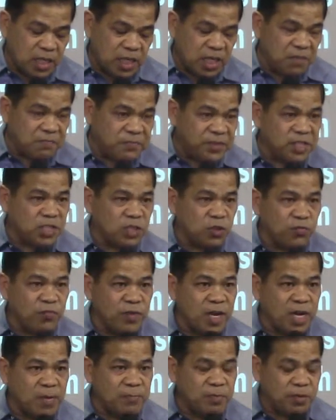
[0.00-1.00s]
In verse
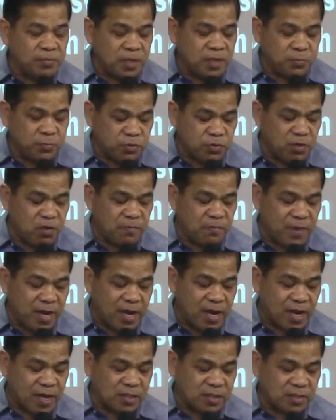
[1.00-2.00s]
12 of the book of
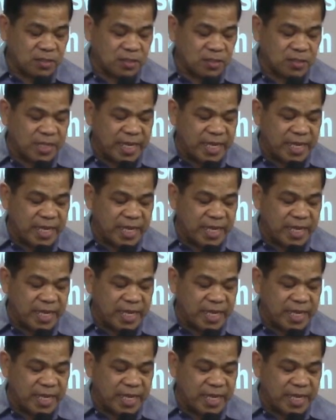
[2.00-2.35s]
Acts,